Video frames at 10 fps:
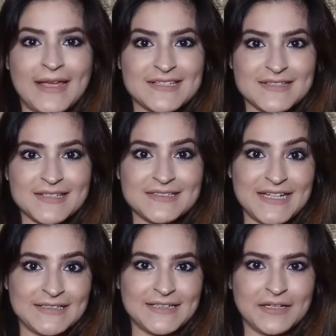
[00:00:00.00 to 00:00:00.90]
As it's a
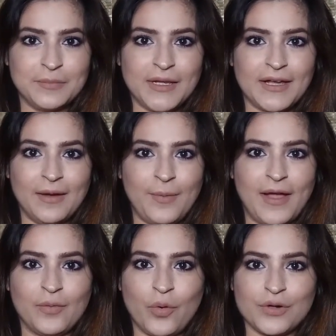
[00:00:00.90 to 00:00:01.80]
date night makeup,
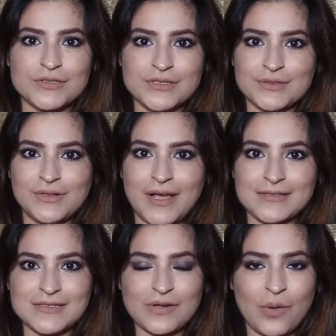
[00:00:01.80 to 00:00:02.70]
I want it to
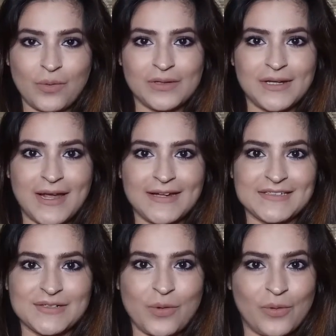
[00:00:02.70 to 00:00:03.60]
last all
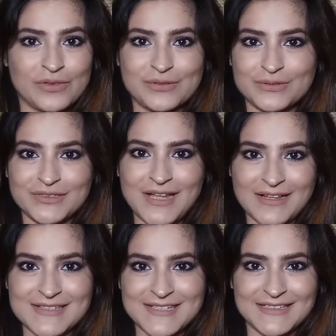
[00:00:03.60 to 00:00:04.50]
night and all through the
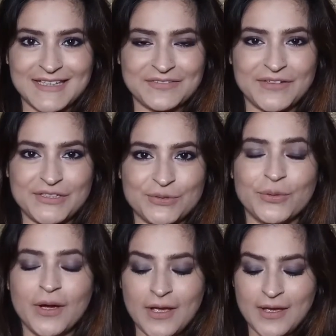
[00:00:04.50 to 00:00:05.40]
dancing that we
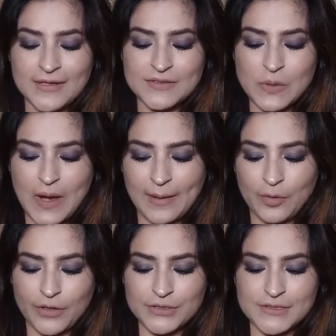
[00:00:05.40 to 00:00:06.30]
do. So
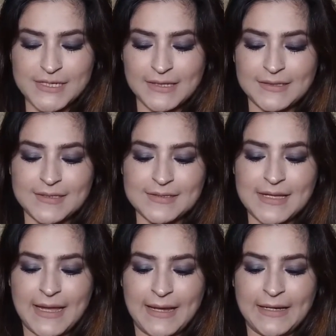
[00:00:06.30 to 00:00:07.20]
I'm going to take
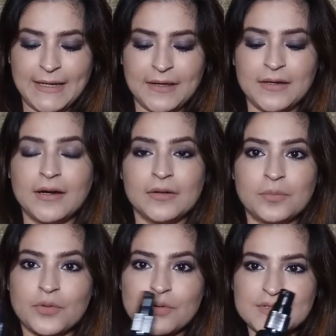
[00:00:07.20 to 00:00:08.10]
this LA
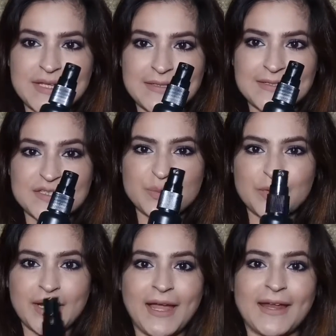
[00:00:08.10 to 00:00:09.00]
Girl Pro setting
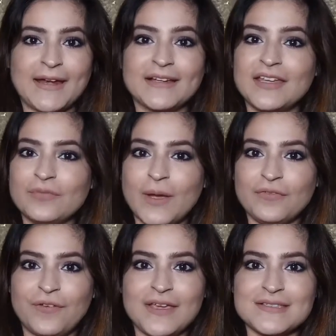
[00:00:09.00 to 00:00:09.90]
spray and give
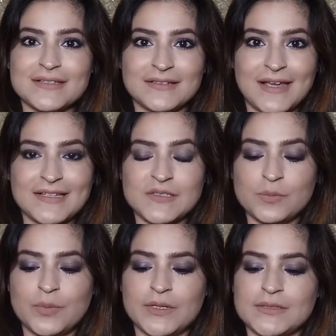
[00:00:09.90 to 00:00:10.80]
my face a nice
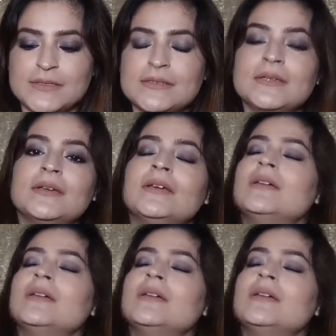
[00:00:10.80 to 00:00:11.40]
spritz.